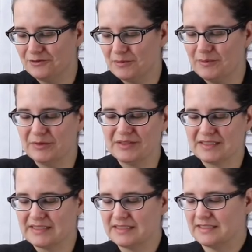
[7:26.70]
remember
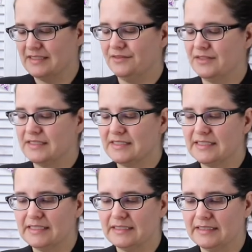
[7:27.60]
this is
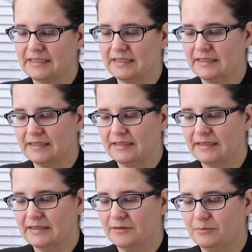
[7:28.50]
DAVIDsTEA
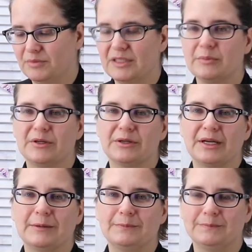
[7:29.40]
Peanut Butter
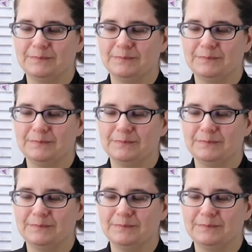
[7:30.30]
Cup.